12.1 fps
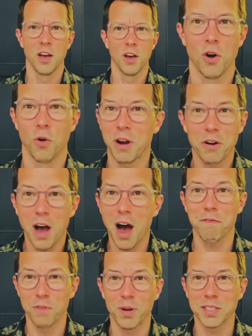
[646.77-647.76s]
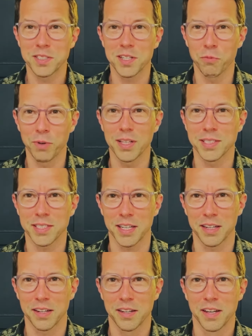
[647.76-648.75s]
We are not focused on real
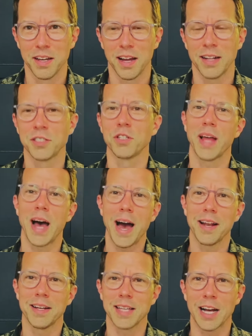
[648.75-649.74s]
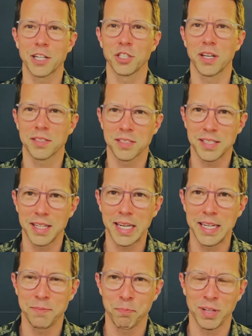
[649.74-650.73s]
estate. And so that is actually a
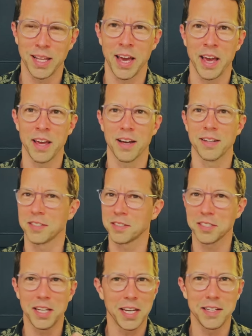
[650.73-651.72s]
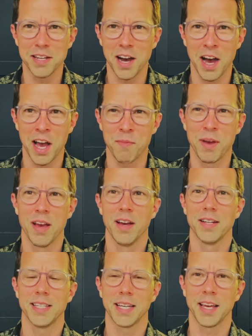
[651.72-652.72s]
sneaky play. It's a sneaky time
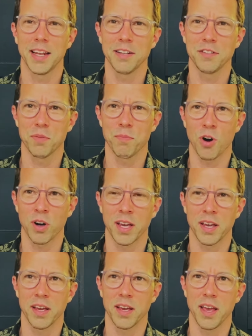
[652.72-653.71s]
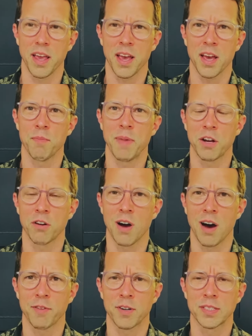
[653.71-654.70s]
to get into the market and make your
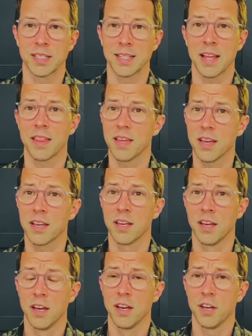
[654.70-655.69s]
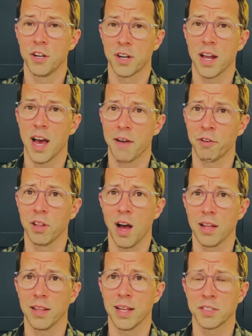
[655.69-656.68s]
offers, because I think you're gonna have a
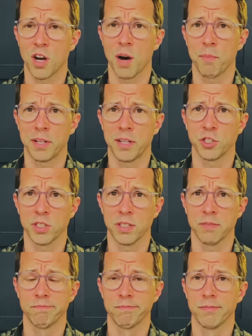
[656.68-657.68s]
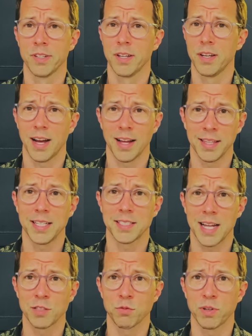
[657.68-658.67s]
lot less competition. At least
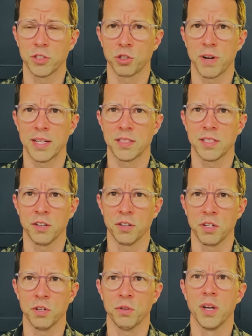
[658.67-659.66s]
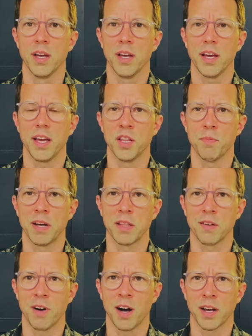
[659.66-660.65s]
that's what the trends tell you in the month
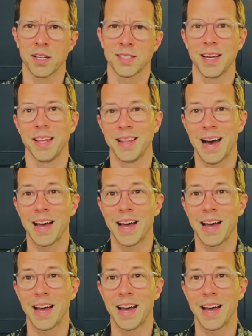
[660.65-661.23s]
of August, and that